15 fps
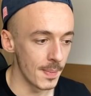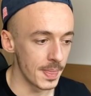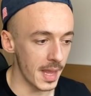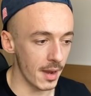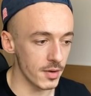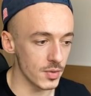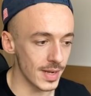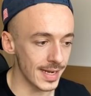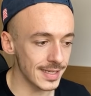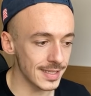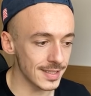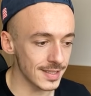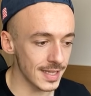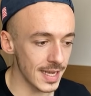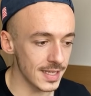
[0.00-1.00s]
Now
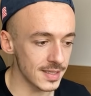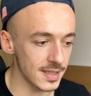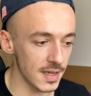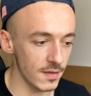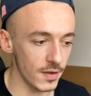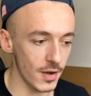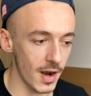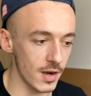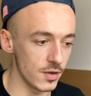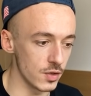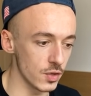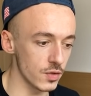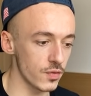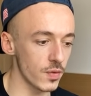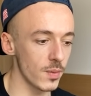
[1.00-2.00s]
United States, if you are
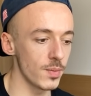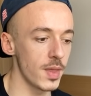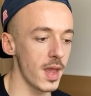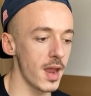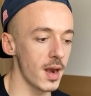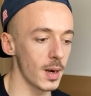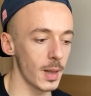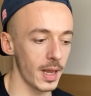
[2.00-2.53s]
not from there,